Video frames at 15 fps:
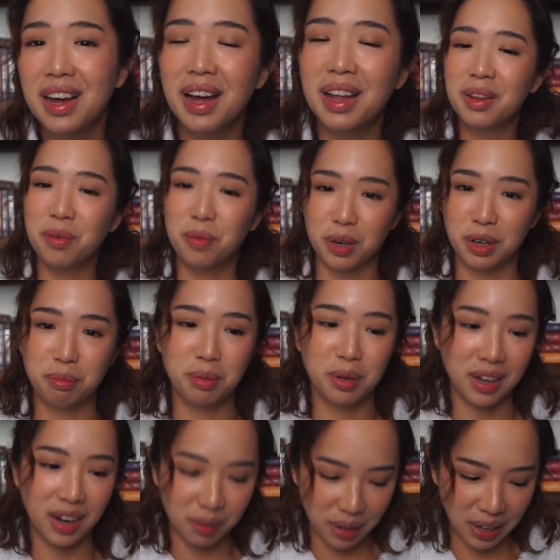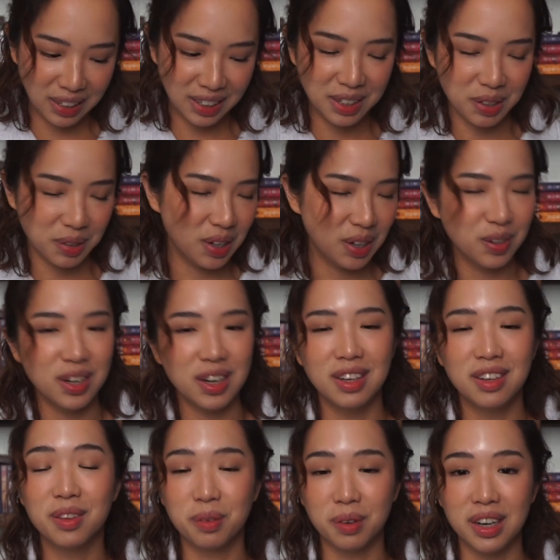the worst book I read in
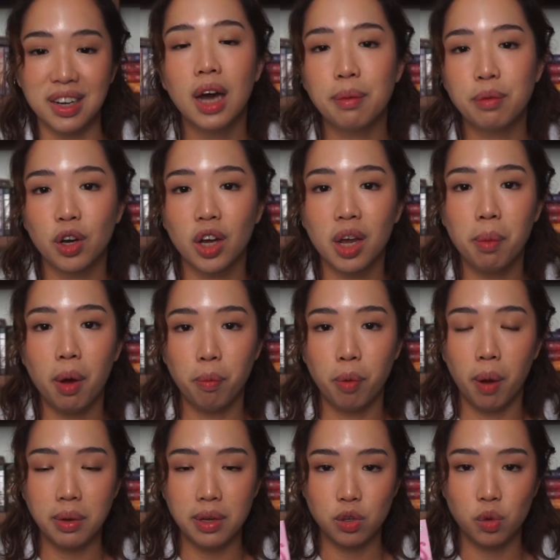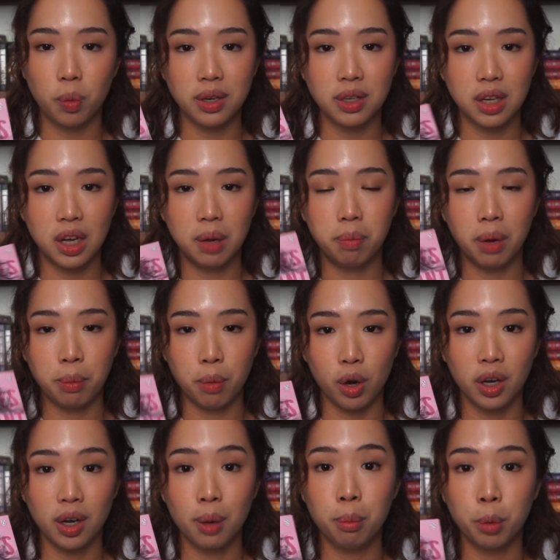2023. I'm talking about Promises We Meant to Keep by
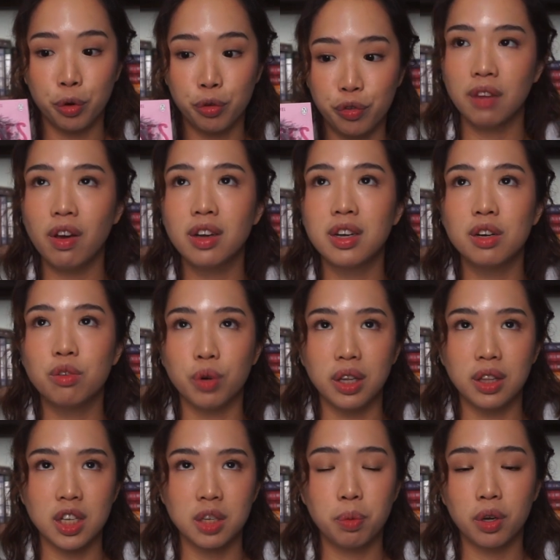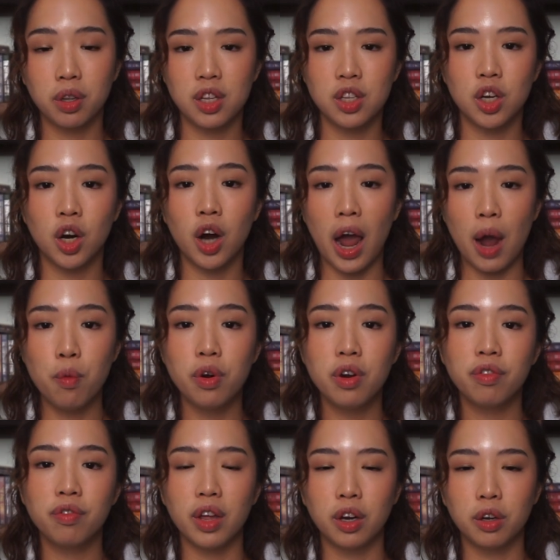Monica Murphy. If I didn't read this book this year, I would
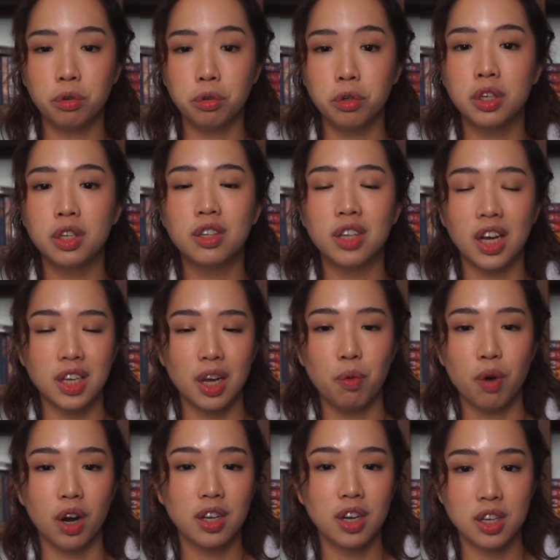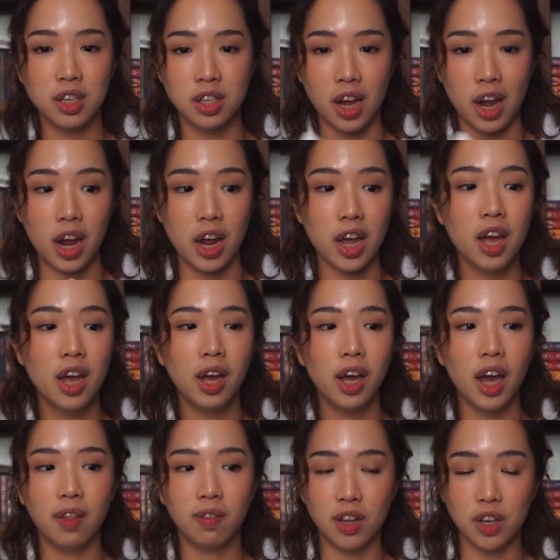have included things I wanted to say
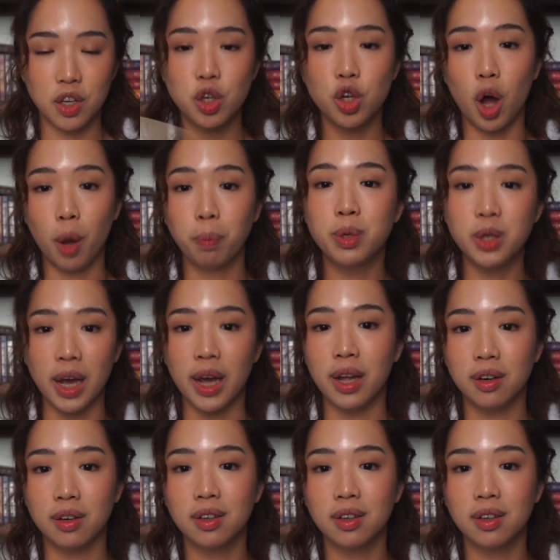in this top 10